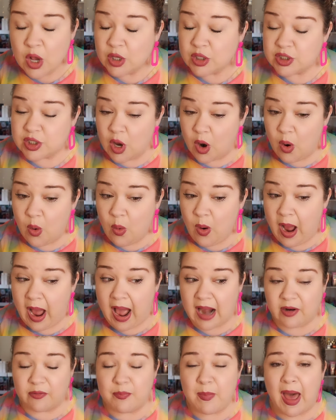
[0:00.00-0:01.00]
So,
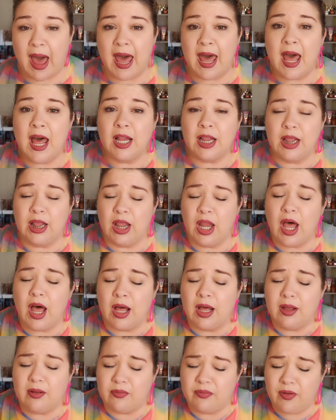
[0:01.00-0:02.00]
out of my
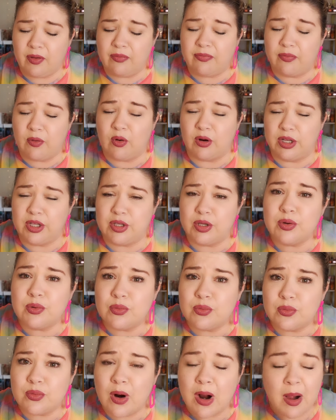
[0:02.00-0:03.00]
love for
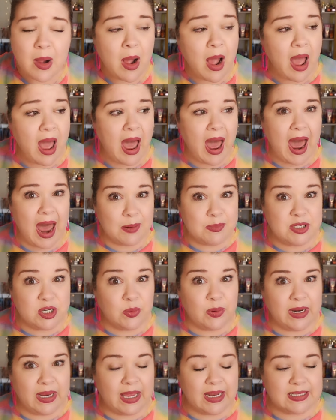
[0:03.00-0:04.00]
you, I'm
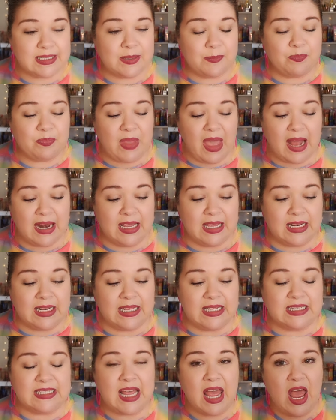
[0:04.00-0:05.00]
doing it. And it
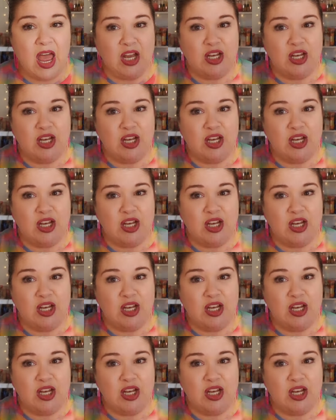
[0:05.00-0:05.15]
is